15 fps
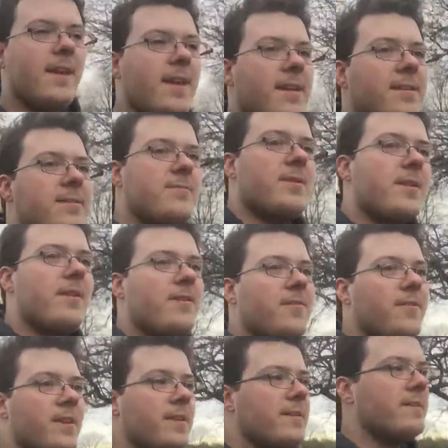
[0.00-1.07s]
it's one of
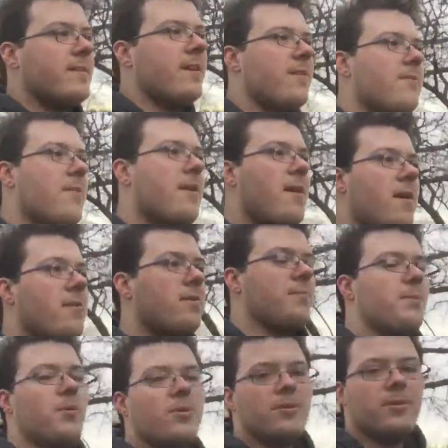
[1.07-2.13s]
those things that where I
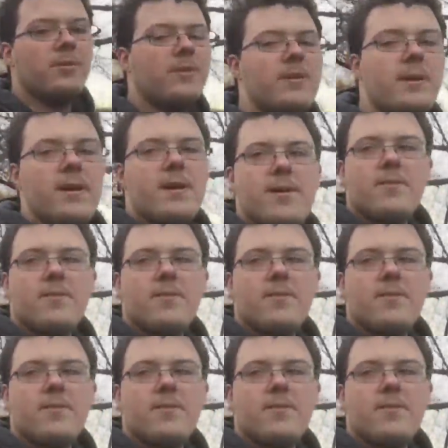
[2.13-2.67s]
was born,